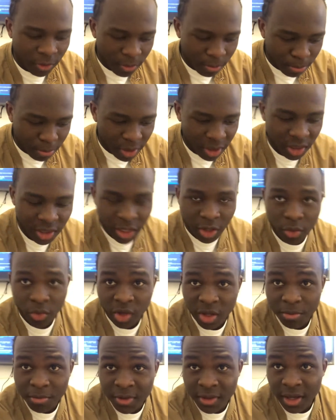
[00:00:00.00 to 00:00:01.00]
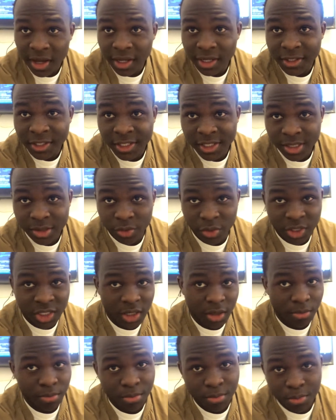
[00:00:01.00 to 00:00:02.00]
building websites, which
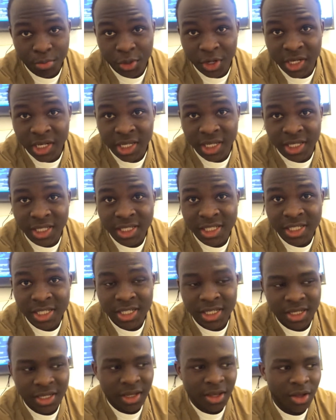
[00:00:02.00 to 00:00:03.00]
are pretty easy,